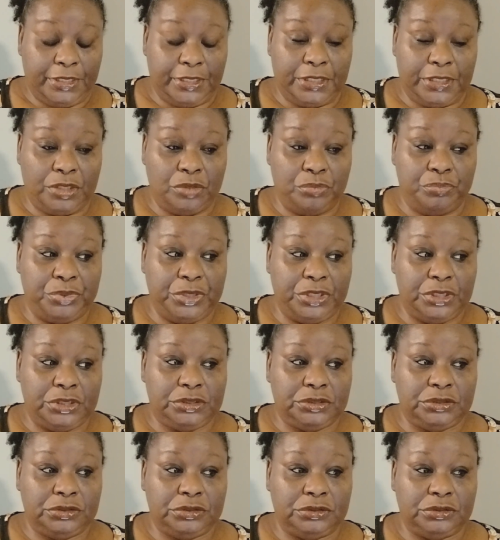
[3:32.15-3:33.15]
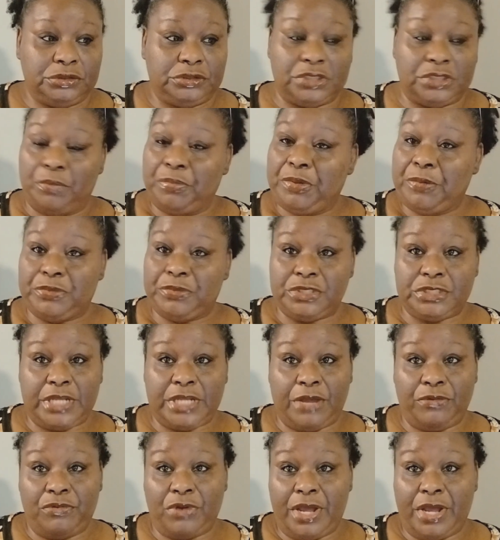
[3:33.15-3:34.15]
But some people just
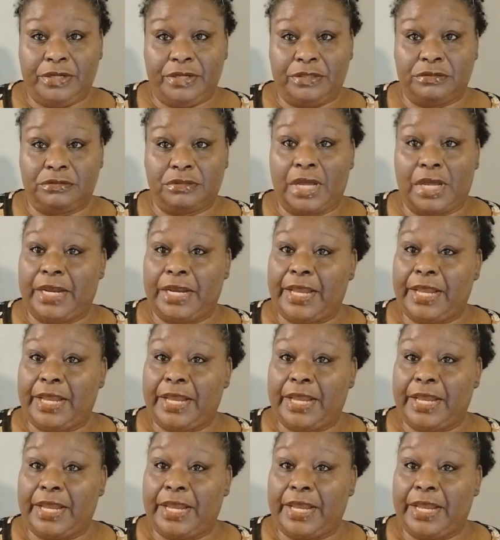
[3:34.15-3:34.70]
like writing.